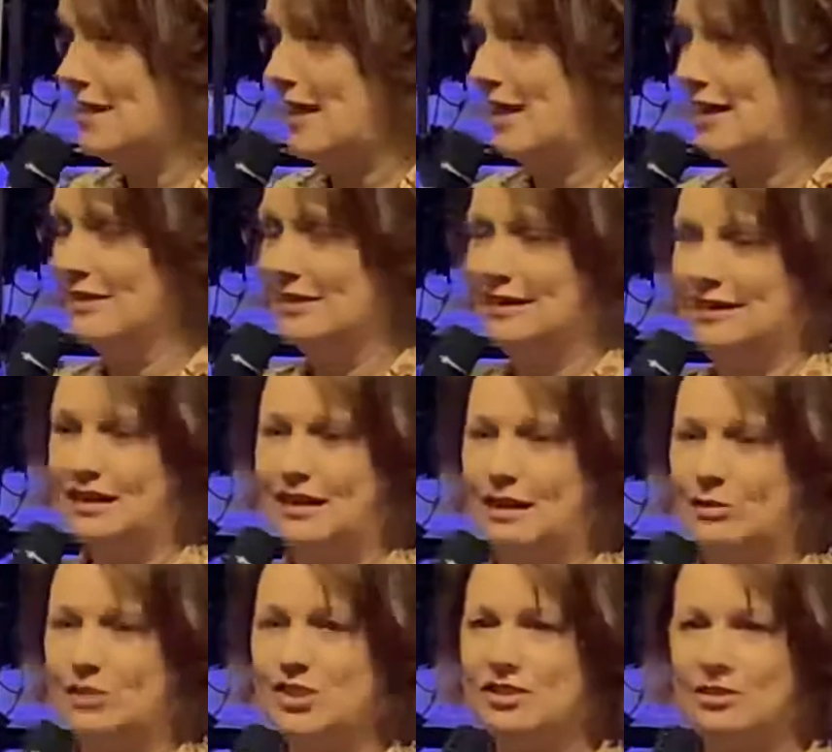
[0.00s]
that. I
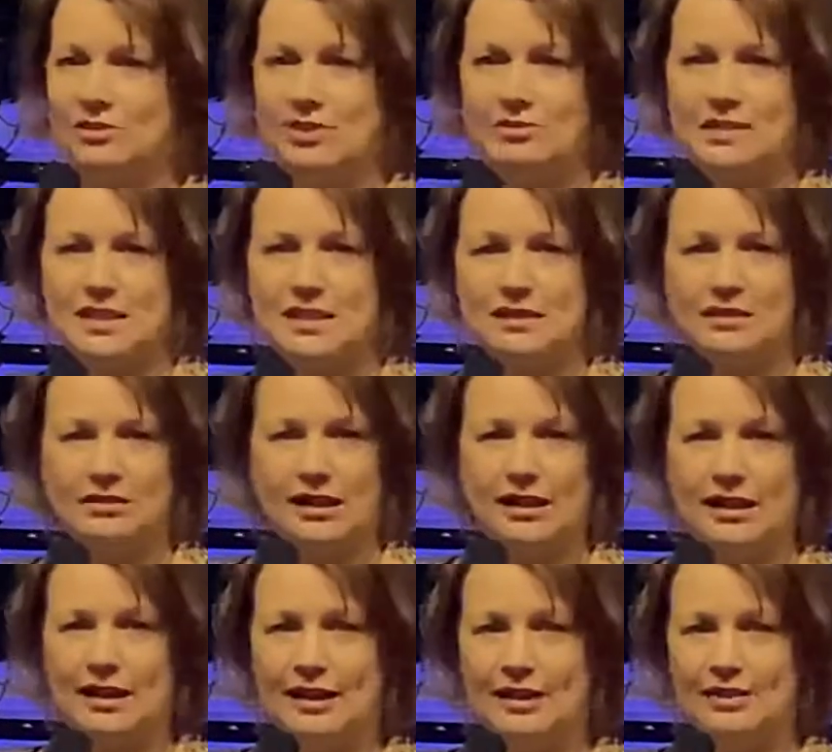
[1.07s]
wish Lois was in here right
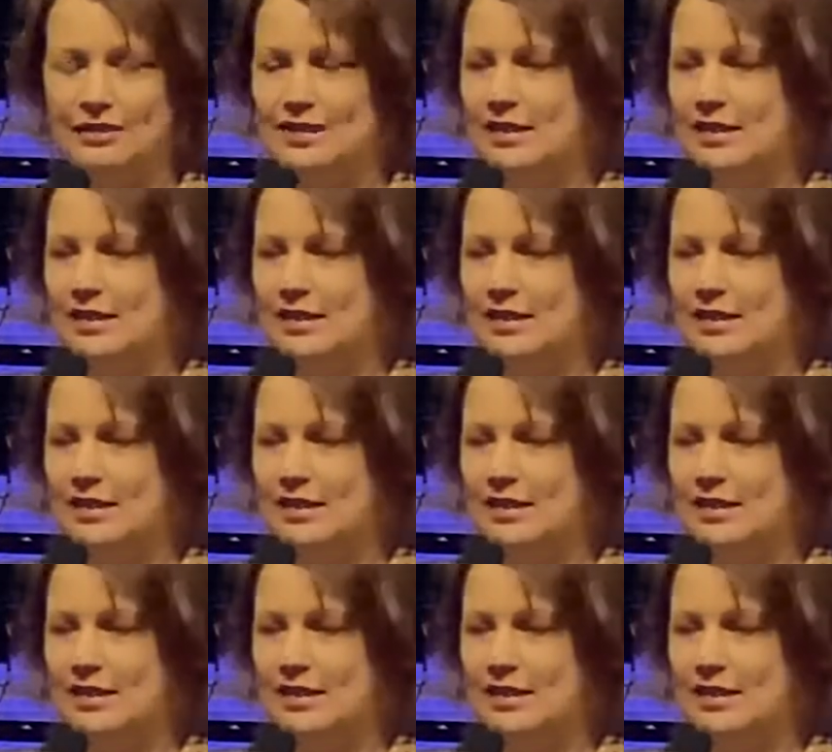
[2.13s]
now.